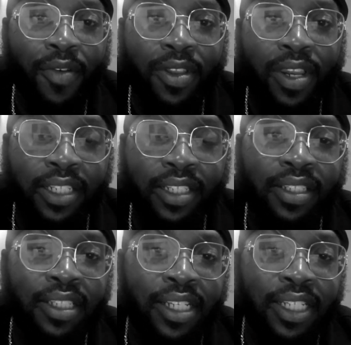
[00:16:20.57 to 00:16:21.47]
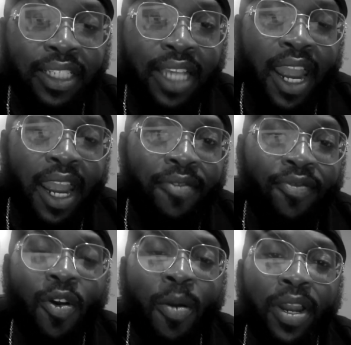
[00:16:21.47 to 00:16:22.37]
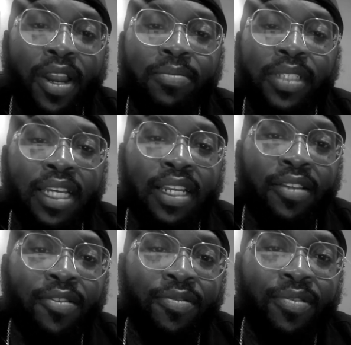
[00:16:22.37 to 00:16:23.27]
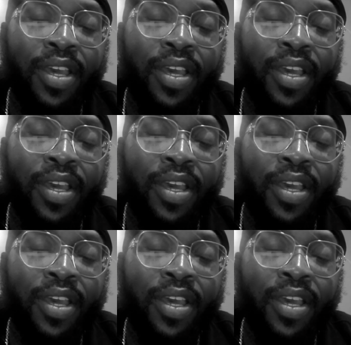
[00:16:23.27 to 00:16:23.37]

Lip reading: This same formula that I'm telling you,